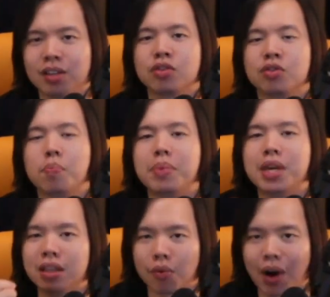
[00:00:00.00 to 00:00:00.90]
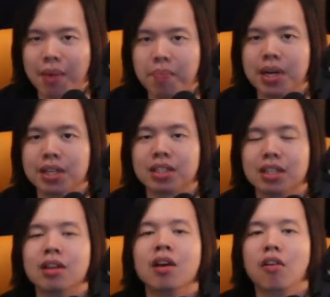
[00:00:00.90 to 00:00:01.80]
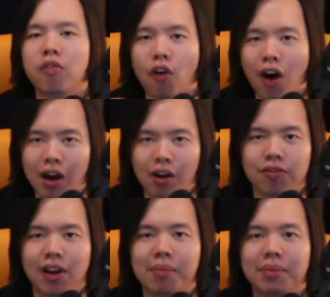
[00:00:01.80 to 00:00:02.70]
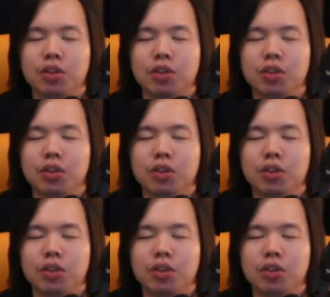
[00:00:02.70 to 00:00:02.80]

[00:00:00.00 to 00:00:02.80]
To be the right person for our family,